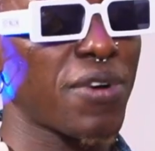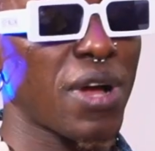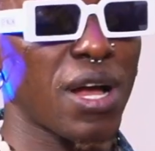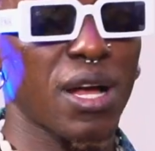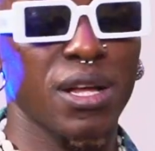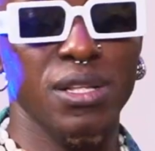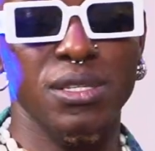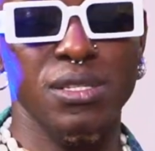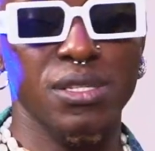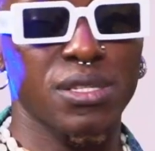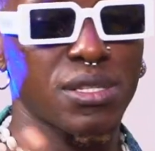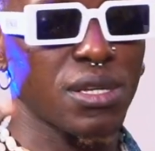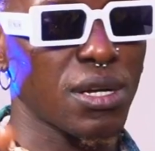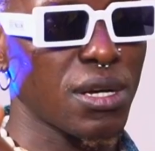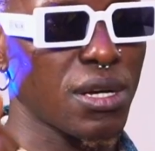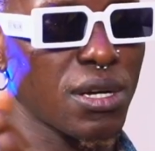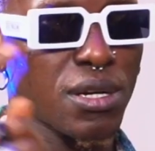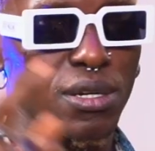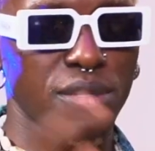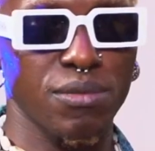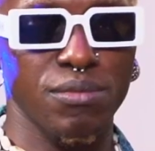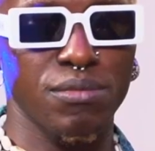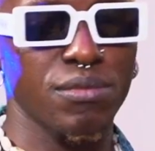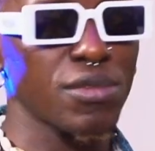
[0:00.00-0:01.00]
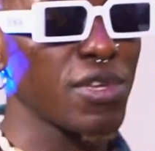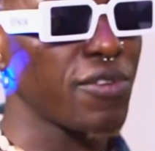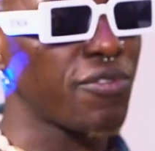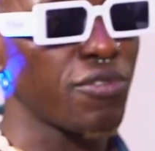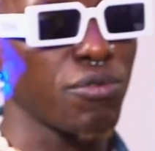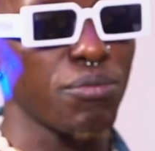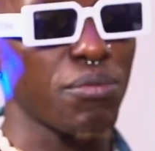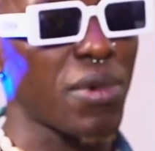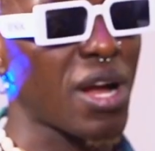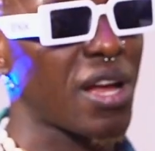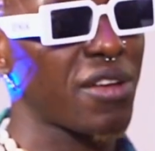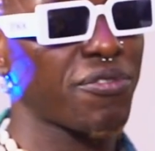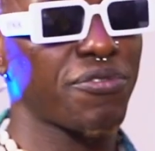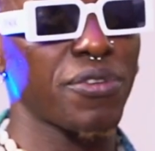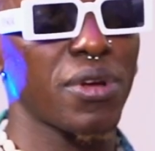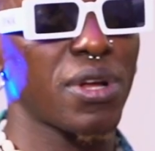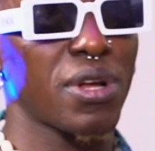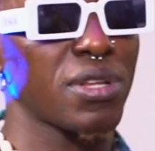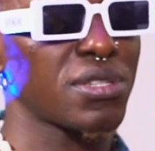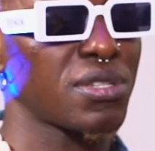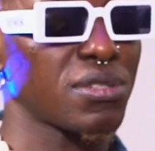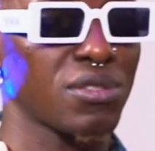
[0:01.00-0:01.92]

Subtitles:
fans, even my fans,